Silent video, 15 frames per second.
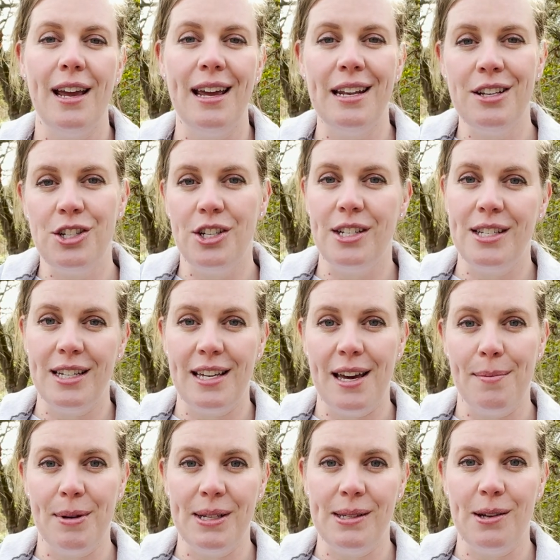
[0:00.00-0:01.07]
energy to get
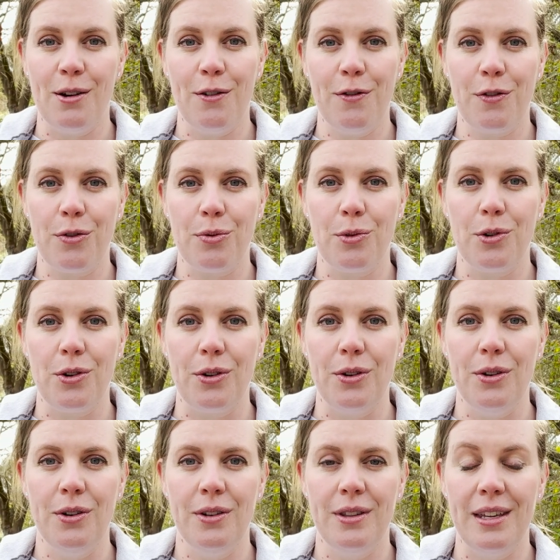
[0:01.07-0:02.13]
myself through the